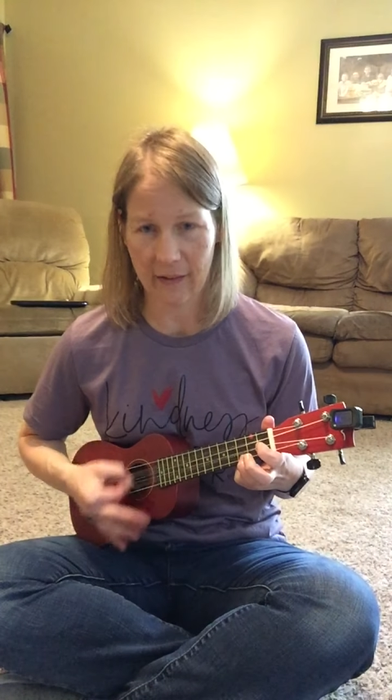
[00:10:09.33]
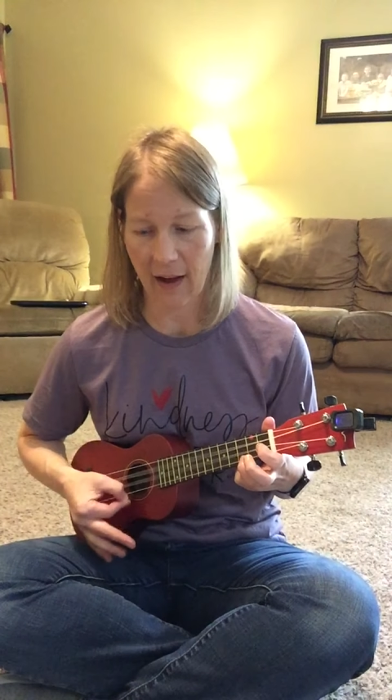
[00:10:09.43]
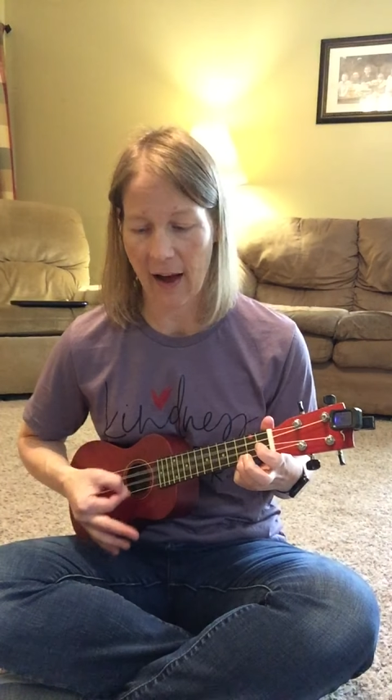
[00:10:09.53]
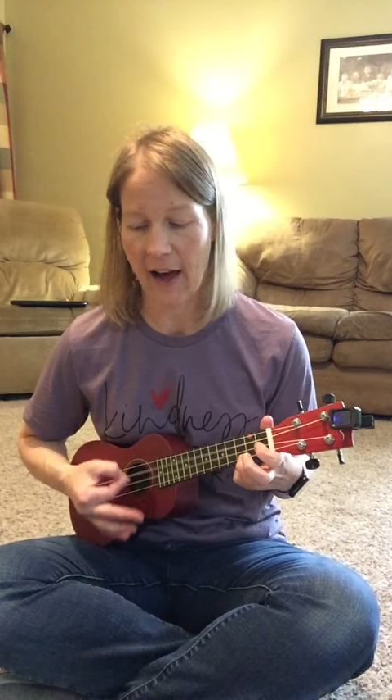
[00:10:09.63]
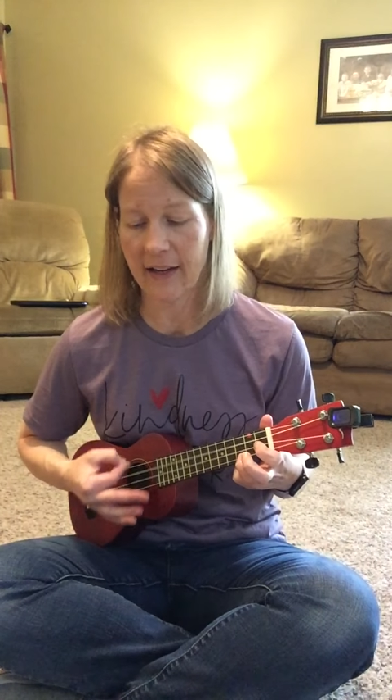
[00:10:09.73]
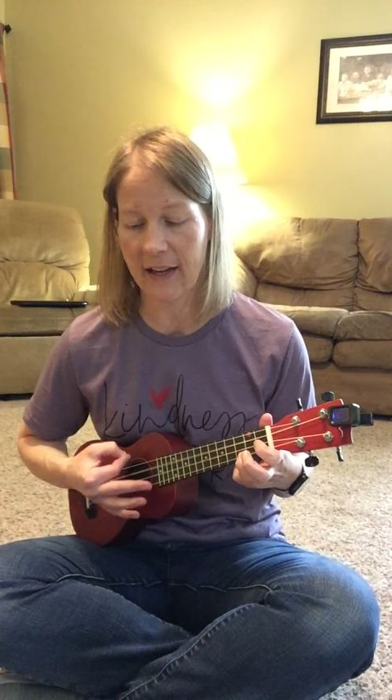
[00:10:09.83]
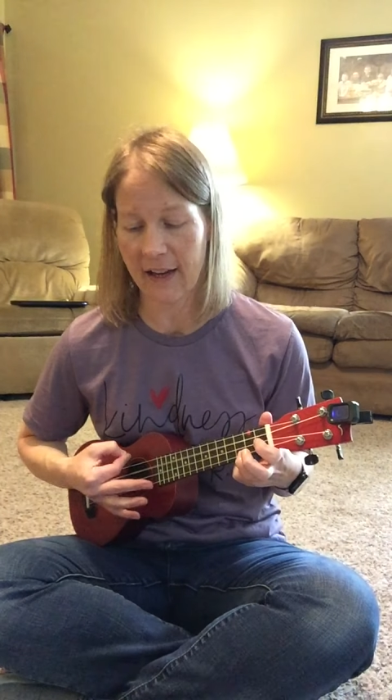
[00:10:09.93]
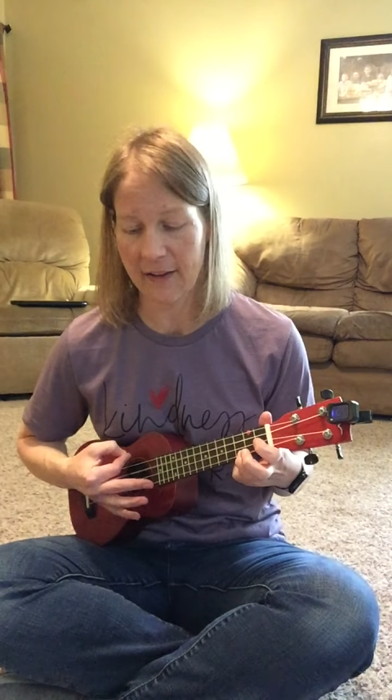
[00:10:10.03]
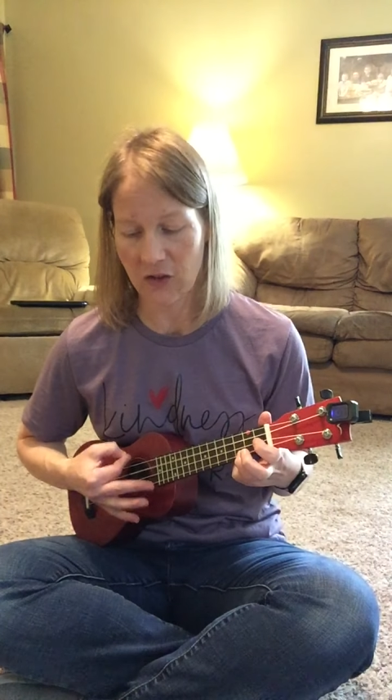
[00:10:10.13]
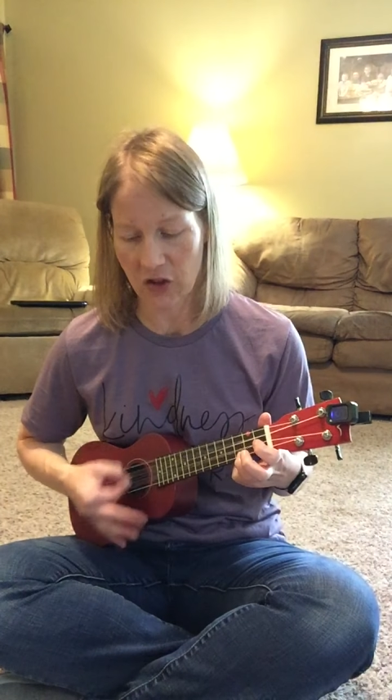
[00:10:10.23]
on
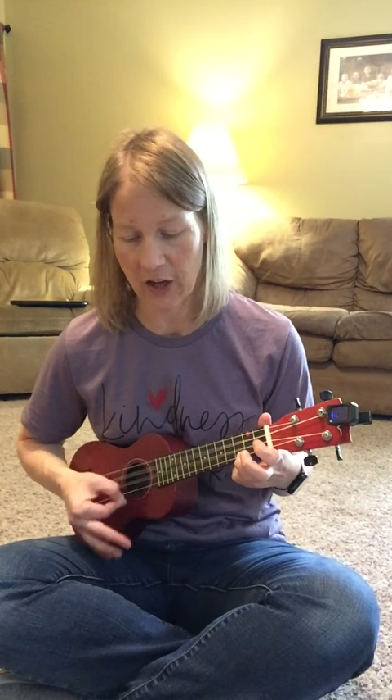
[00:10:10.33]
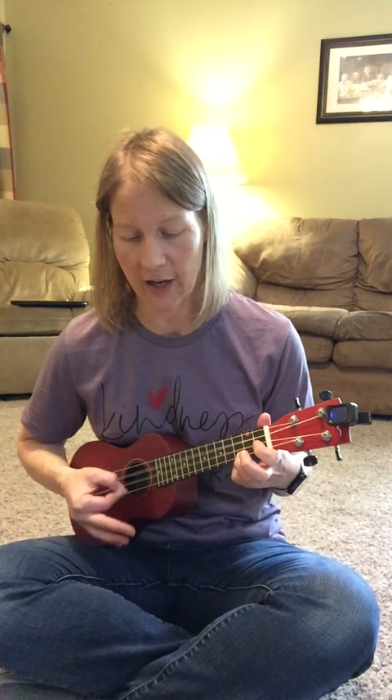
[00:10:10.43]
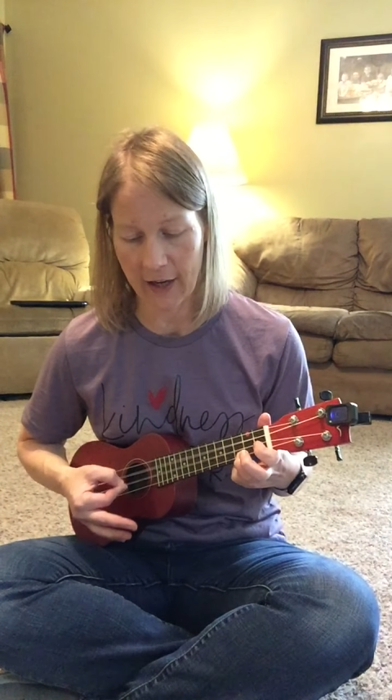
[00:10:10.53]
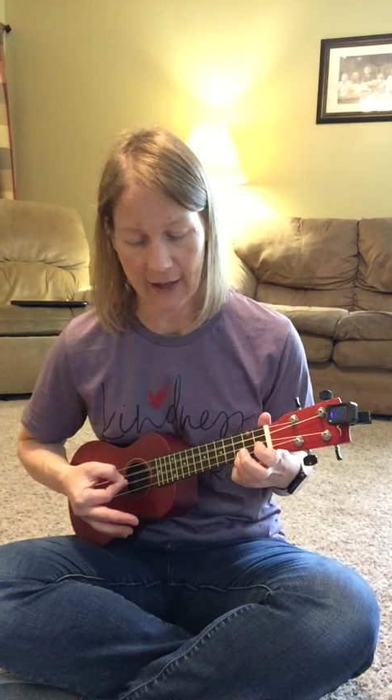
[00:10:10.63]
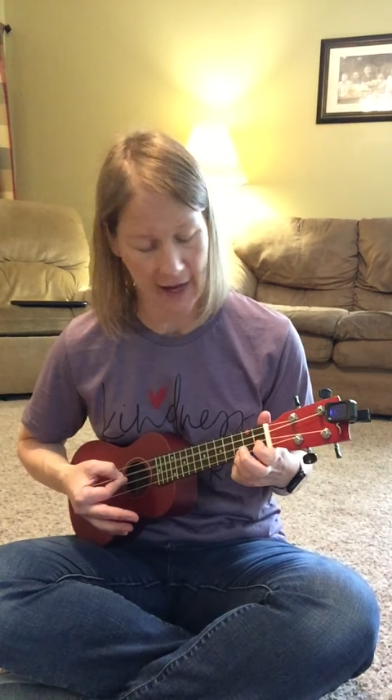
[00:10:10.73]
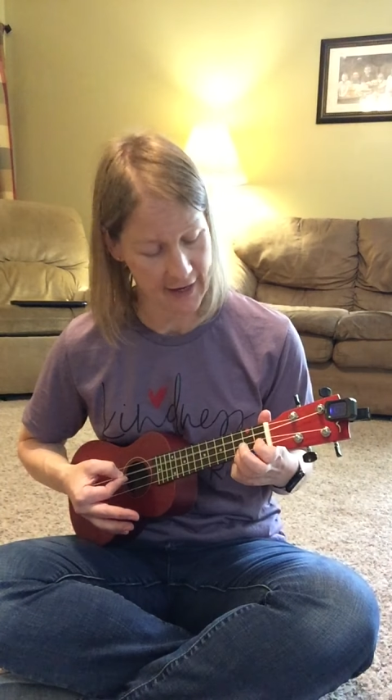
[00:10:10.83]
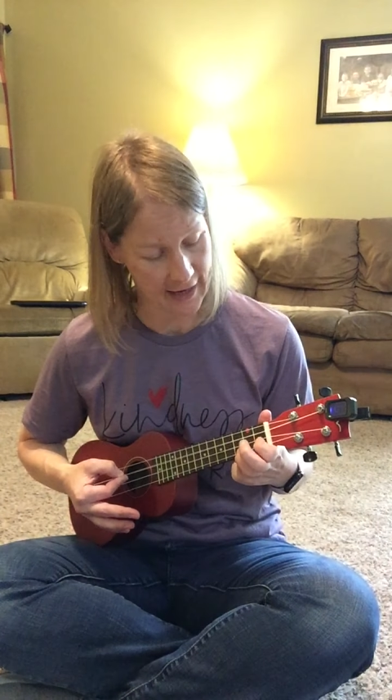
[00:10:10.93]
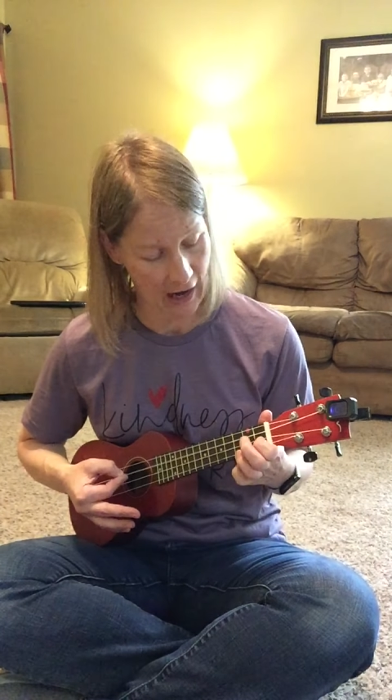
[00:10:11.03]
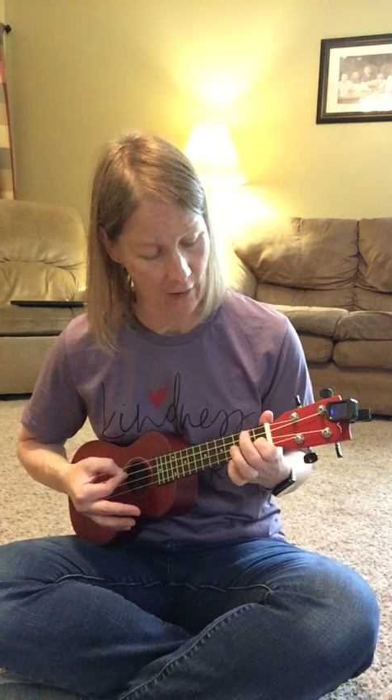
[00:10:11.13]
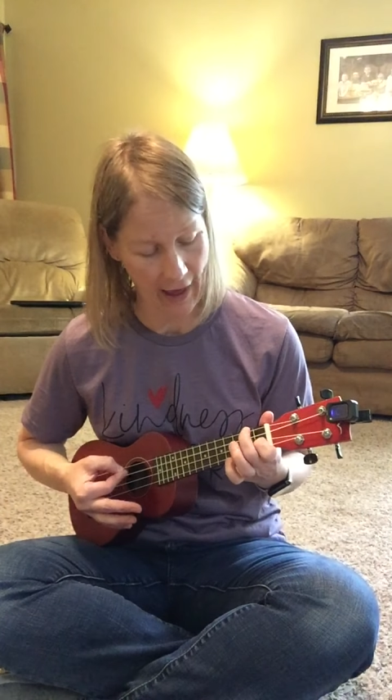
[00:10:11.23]
his chin again.
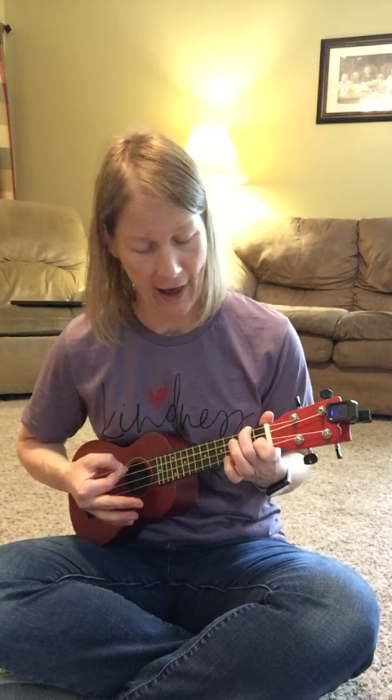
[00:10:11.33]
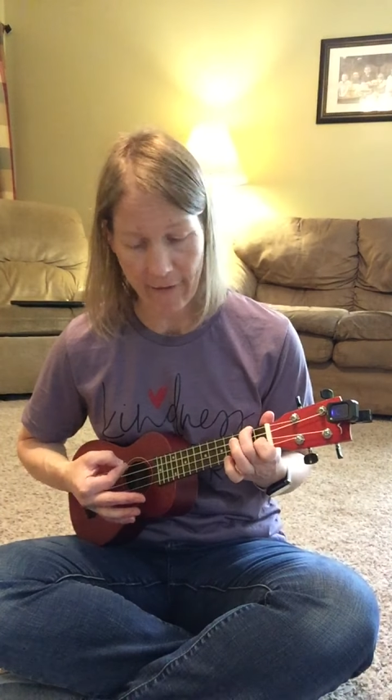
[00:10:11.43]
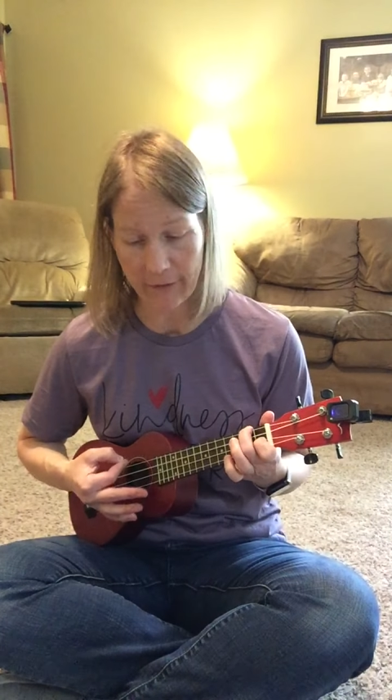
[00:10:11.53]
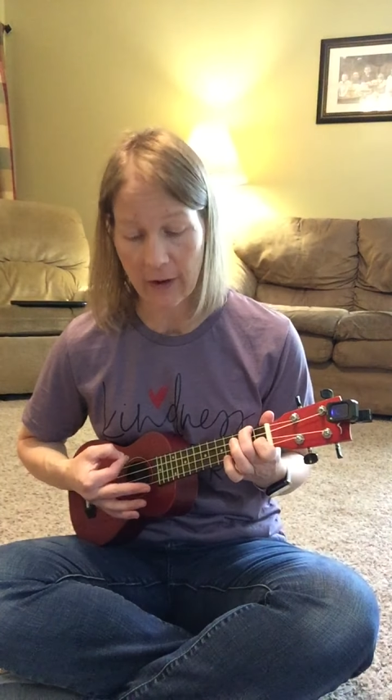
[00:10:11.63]
Now F.